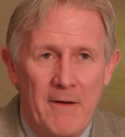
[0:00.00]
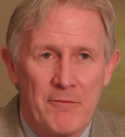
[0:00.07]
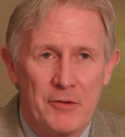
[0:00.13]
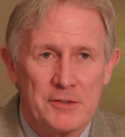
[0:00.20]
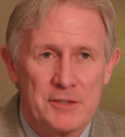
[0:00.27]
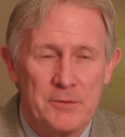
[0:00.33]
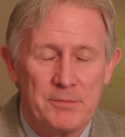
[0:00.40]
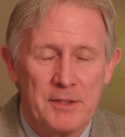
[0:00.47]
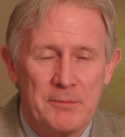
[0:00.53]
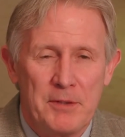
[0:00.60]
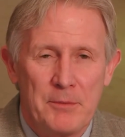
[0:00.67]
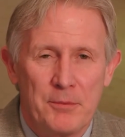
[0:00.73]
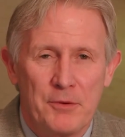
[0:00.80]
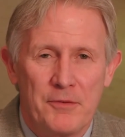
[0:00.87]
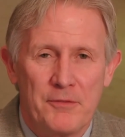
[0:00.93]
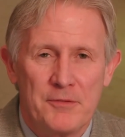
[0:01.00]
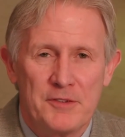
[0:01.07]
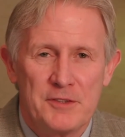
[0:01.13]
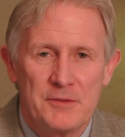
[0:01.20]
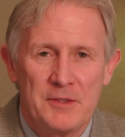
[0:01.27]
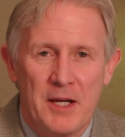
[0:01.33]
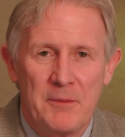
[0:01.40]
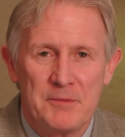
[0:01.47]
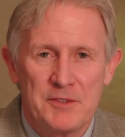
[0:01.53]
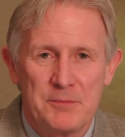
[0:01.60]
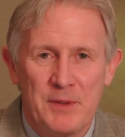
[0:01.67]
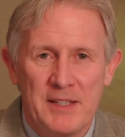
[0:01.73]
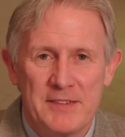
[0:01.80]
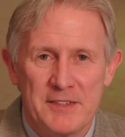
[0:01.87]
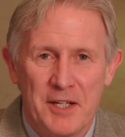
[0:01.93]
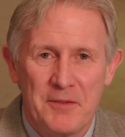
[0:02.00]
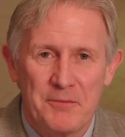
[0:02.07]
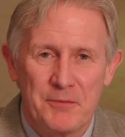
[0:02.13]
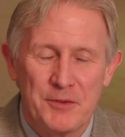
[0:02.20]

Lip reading: For some people, time speeds up.